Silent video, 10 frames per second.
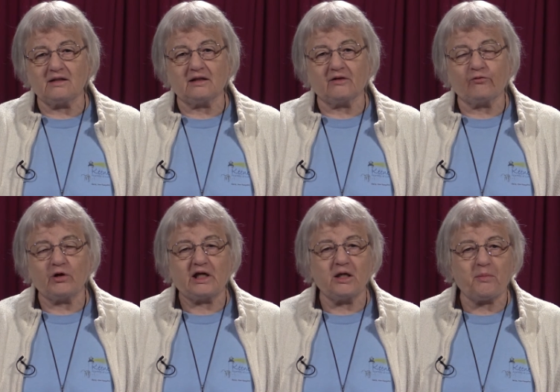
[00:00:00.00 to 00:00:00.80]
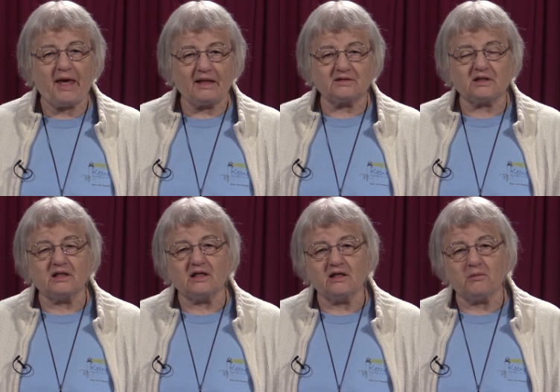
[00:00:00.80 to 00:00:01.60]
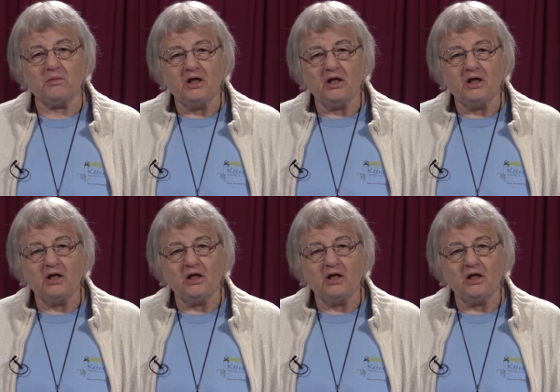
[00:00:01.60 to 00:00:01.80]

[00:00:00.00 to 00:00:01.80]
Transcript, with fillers: than if we keep asking Him